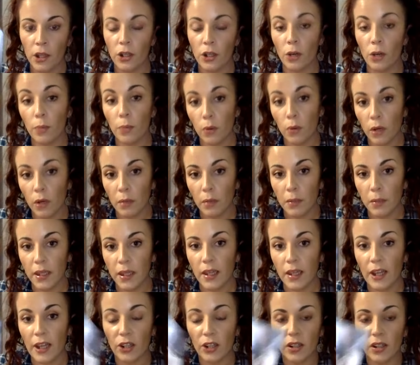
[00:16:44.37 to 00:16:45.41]
poor
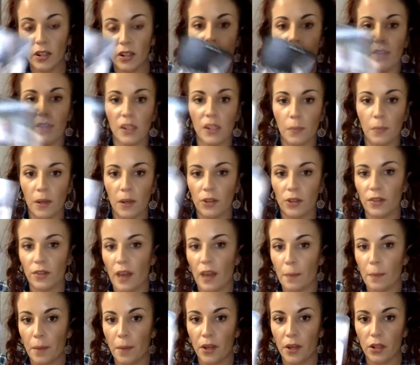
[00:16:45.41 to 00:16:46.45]
me, I could have done this better,
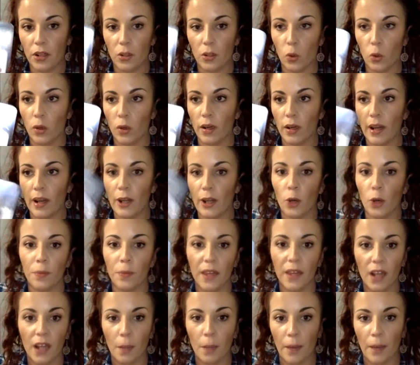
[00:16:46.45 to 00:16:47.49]
that better, or I hope
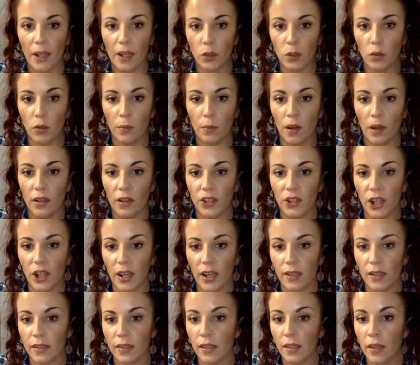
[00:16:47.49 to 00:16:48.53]
they come back to
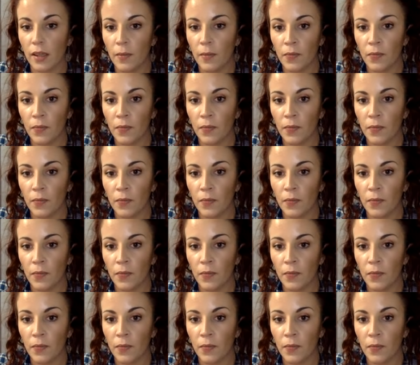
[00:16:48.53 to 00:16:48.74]
apologize,